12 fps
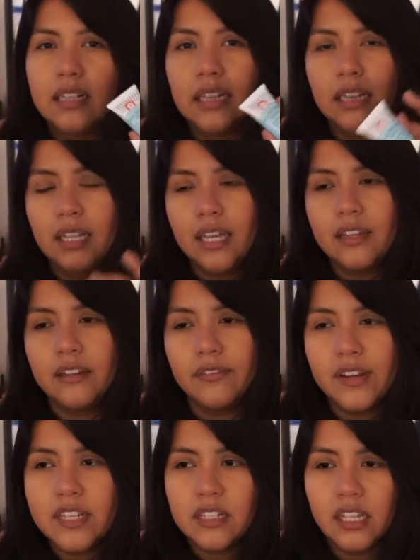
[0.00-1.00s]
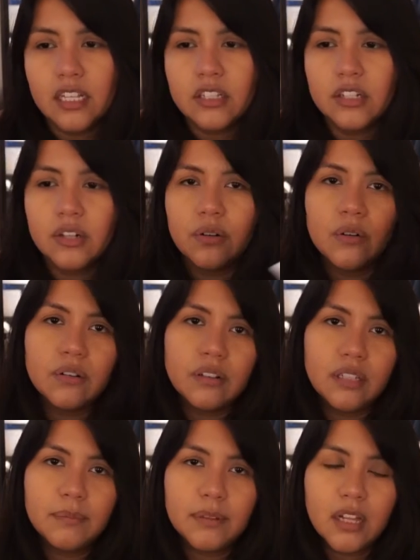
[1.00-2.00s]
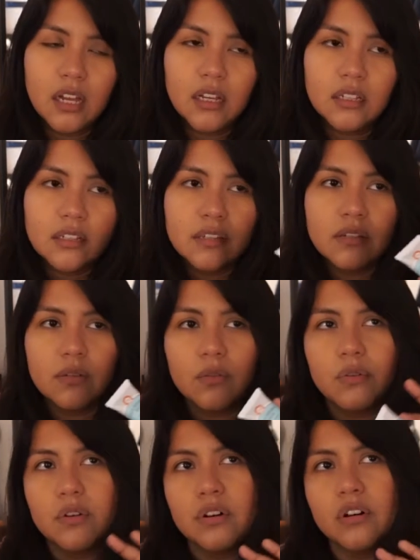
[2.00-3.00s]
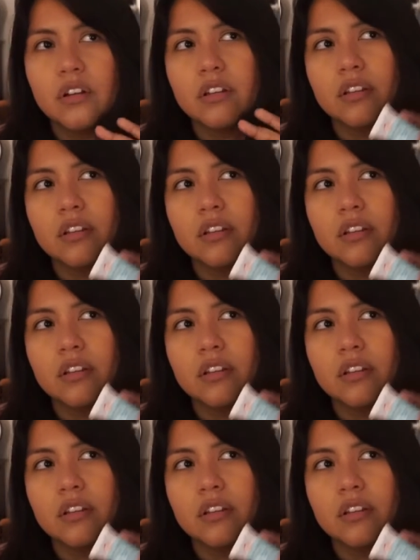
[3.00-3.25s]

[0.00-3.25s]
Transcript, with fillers: cle- the face cleanser or the lip gloss or